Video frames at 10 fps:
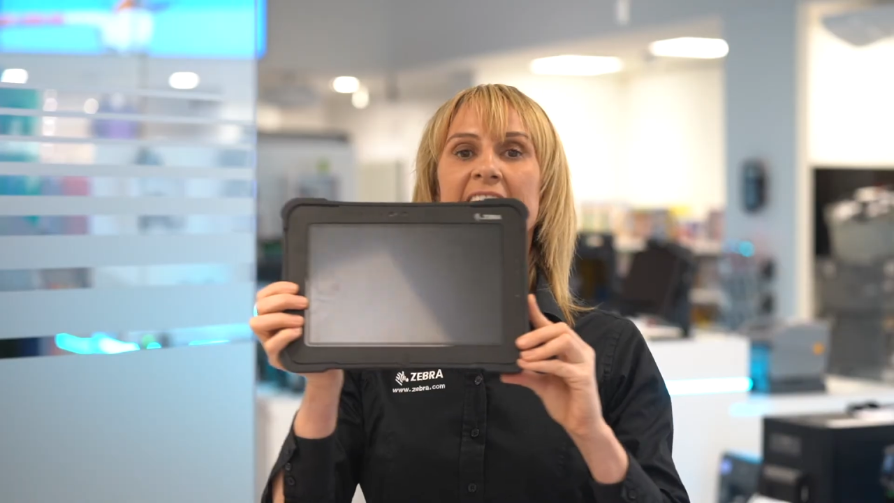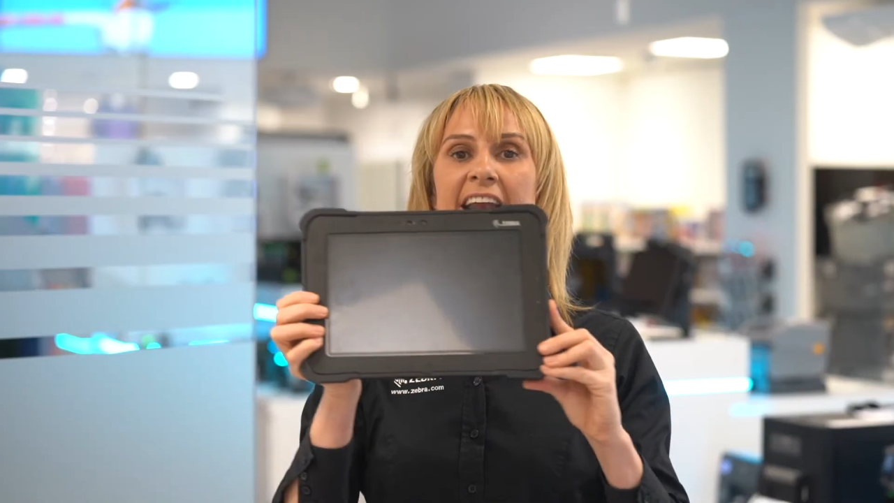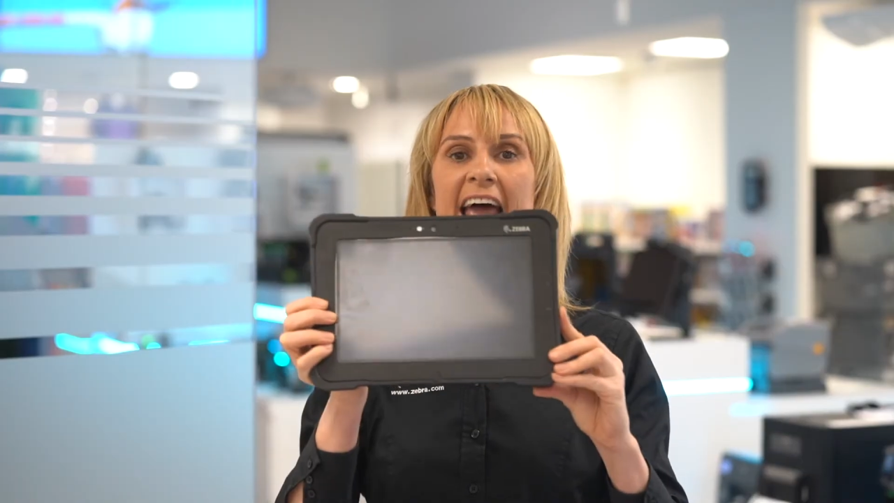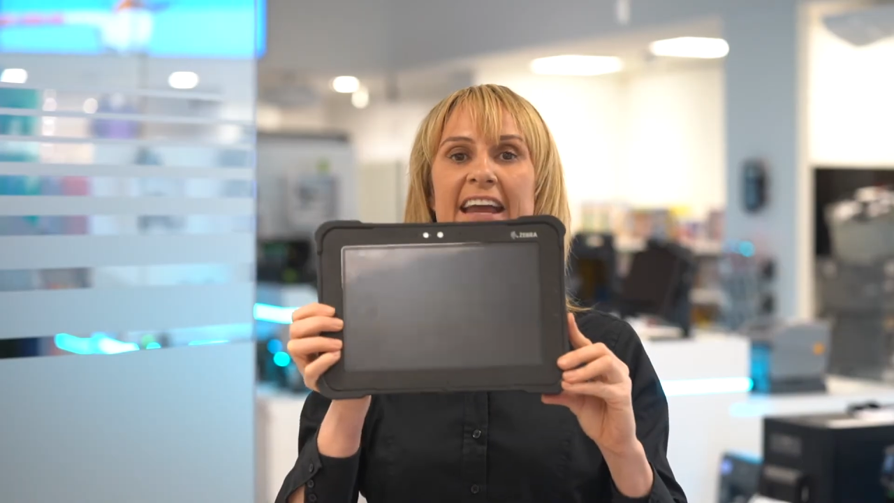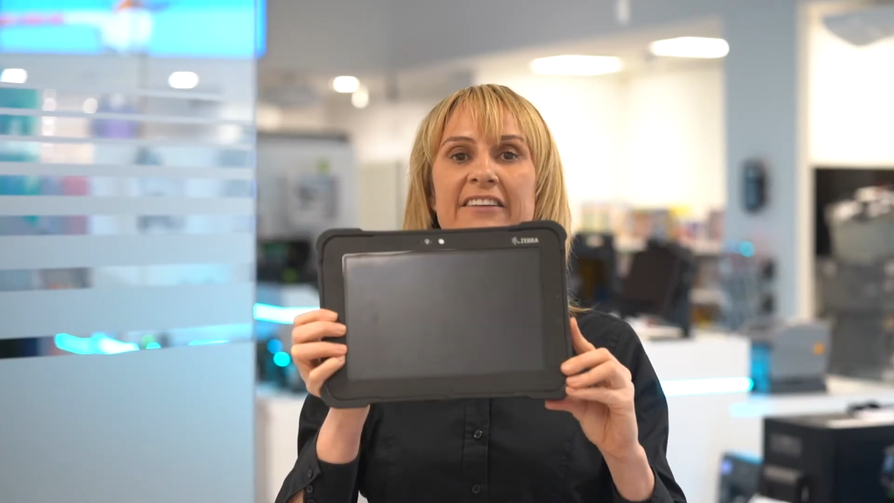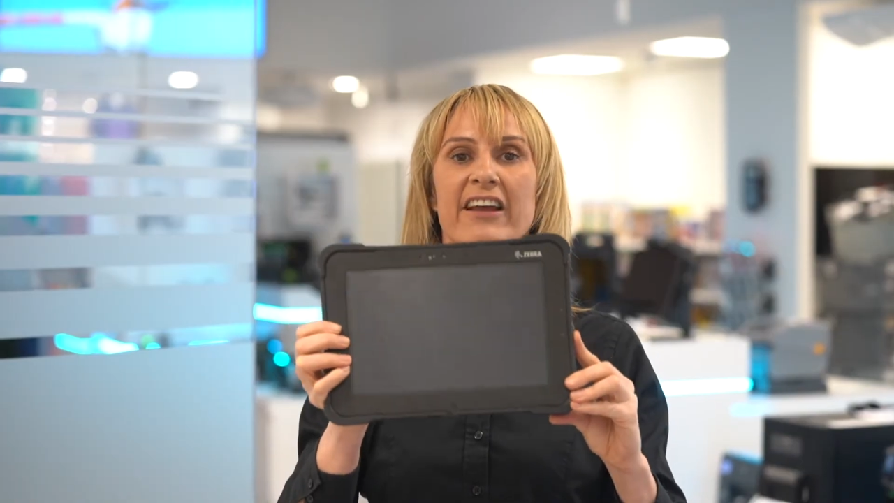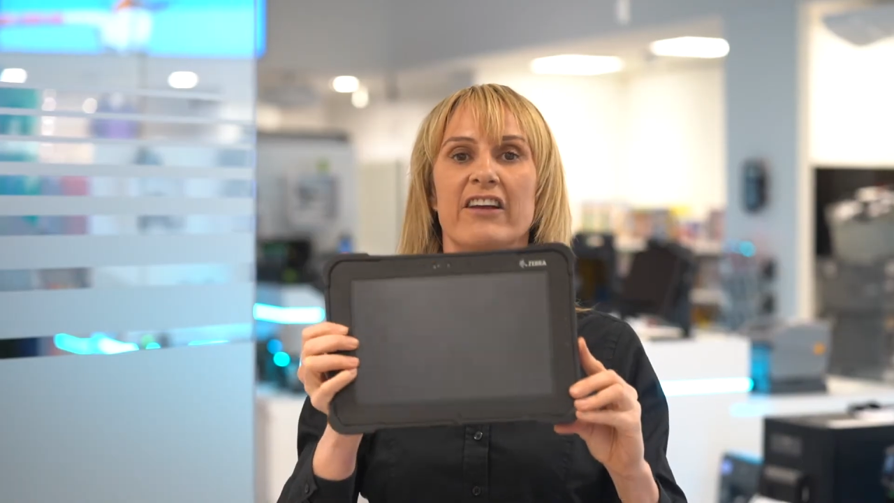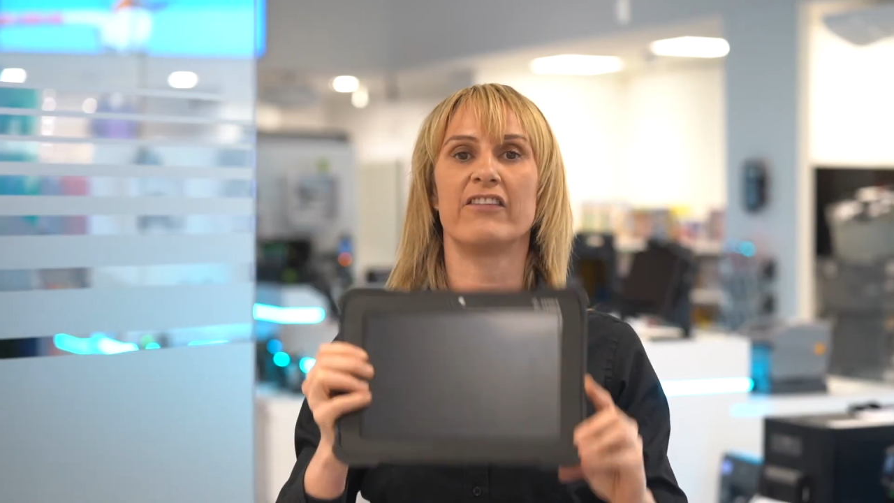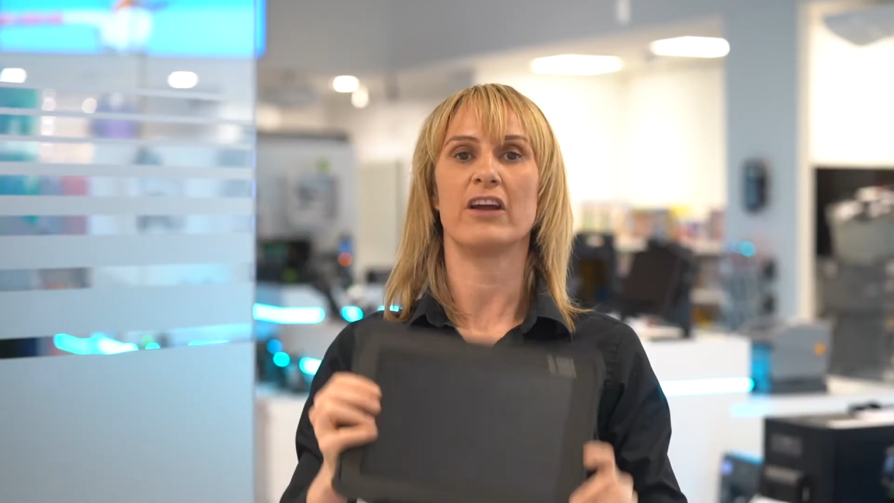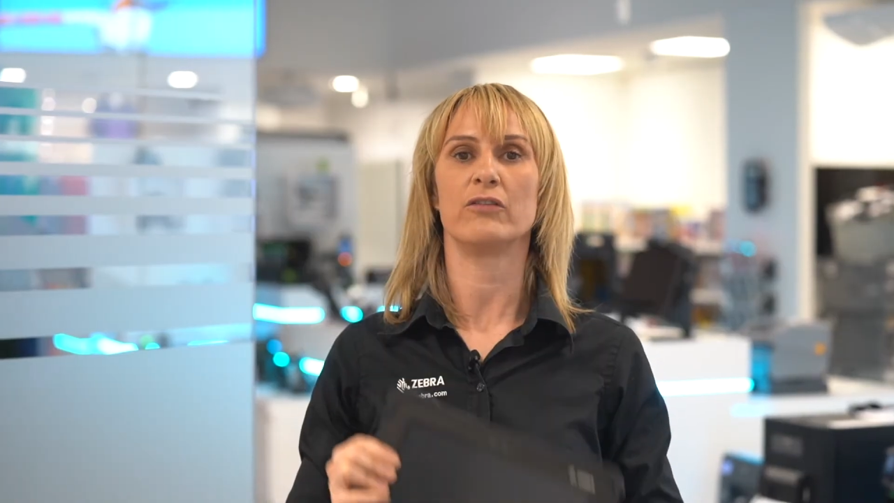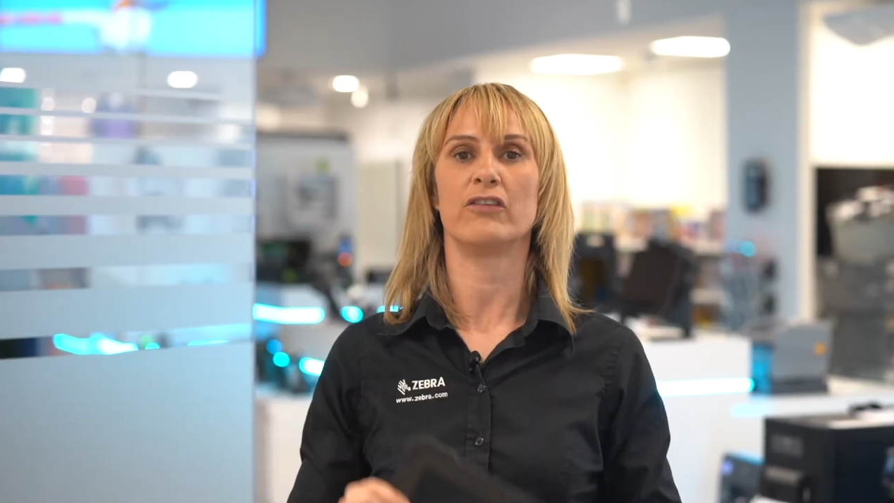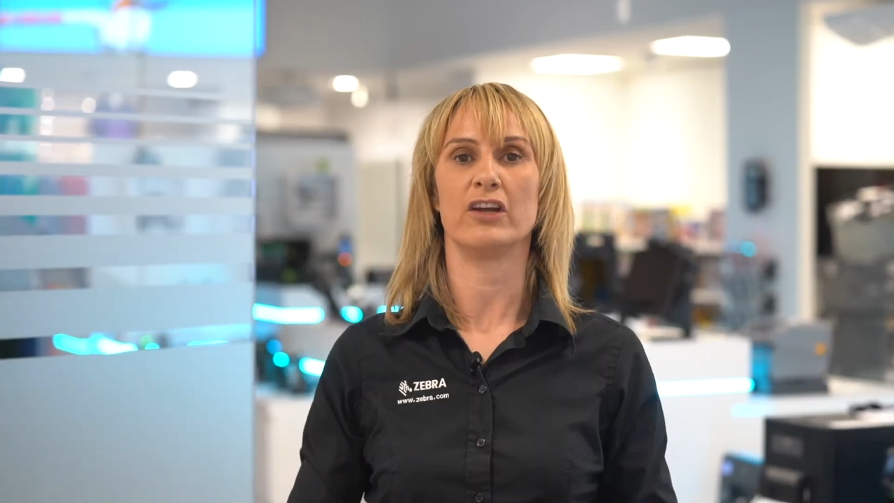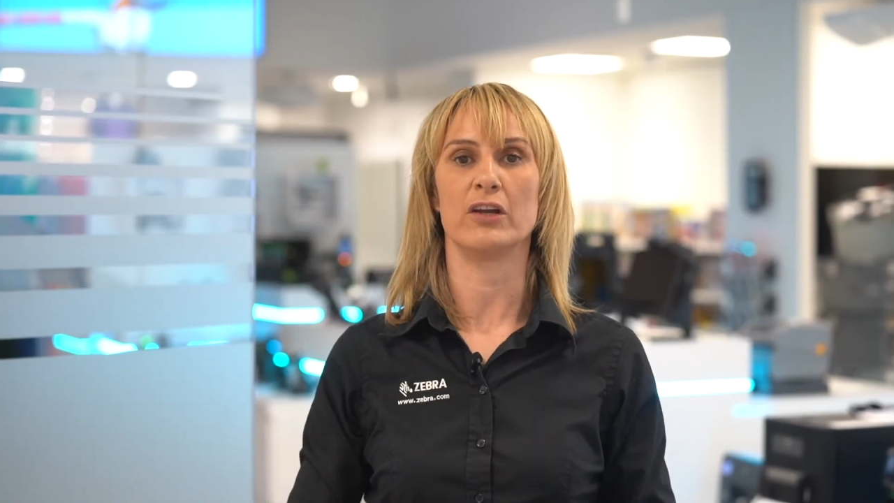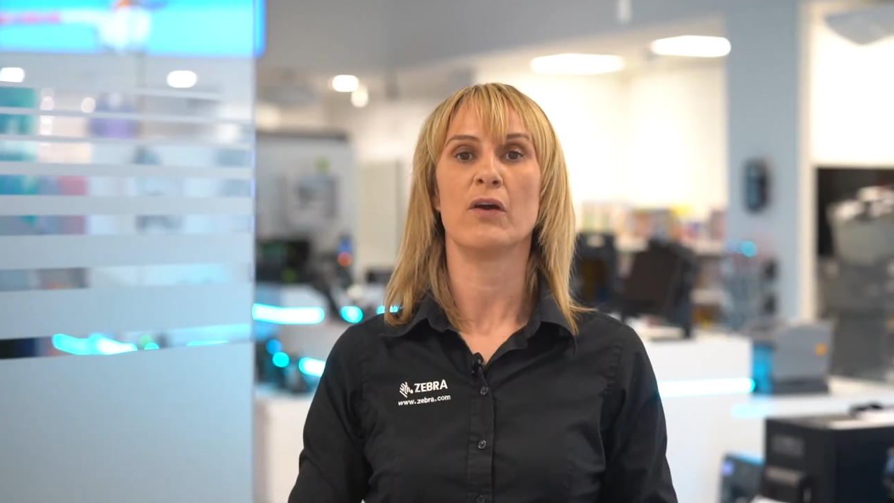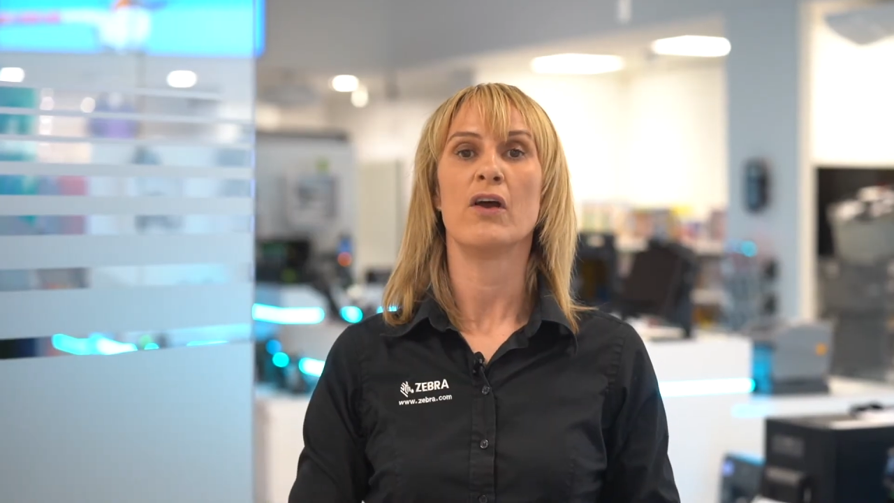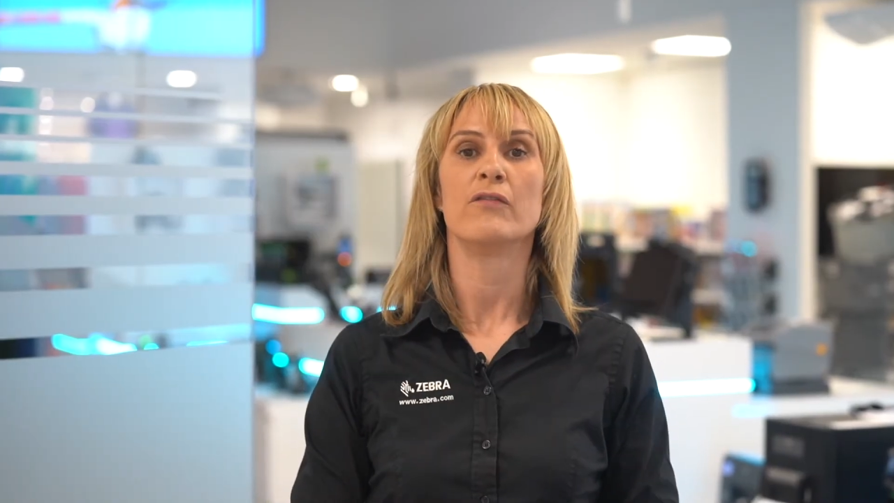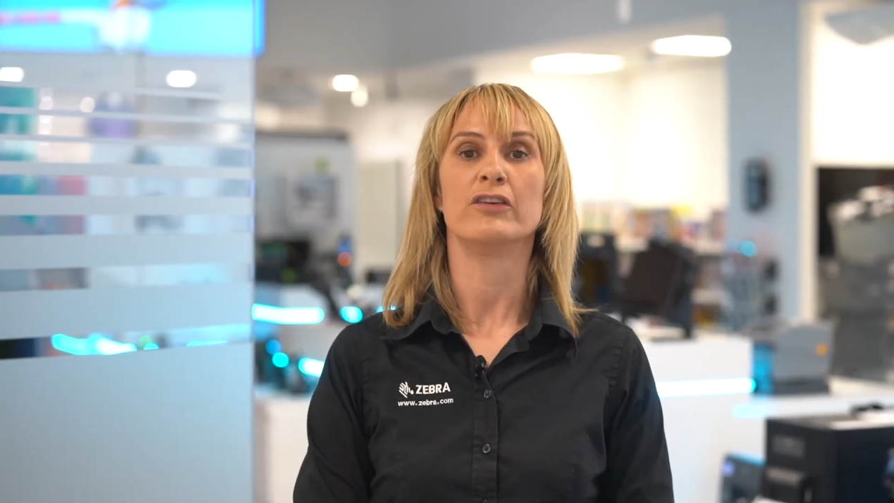in an 8X Zone 2